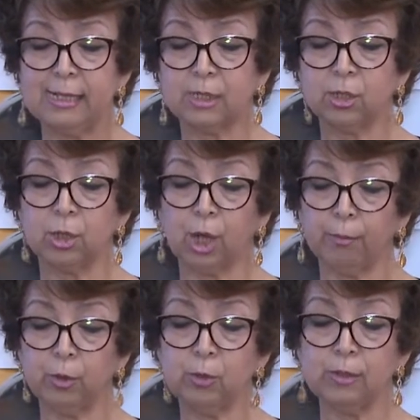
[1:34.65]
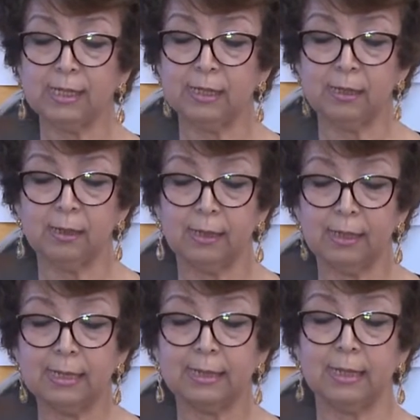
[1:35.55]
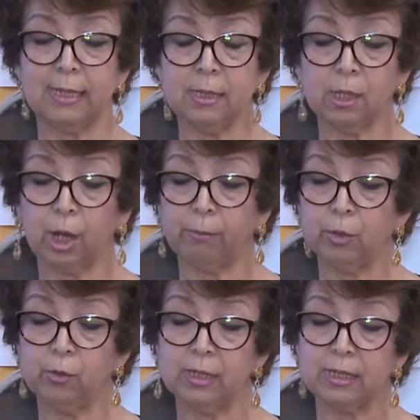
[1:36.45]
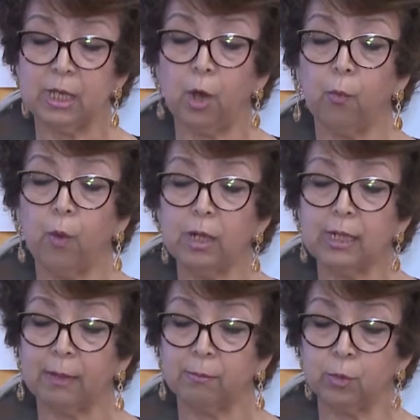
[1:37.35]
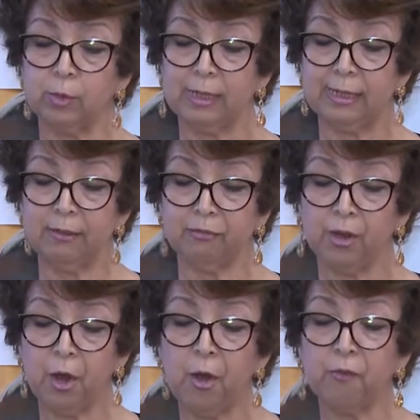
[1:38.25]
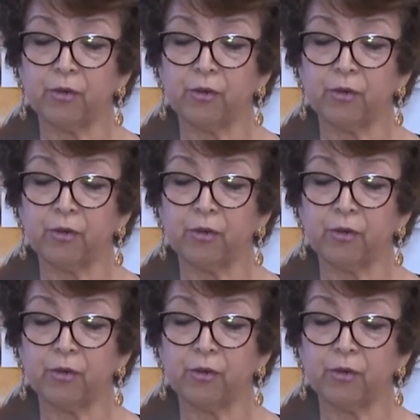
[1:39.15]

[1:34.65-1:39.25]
is the community is in the community a welcome relief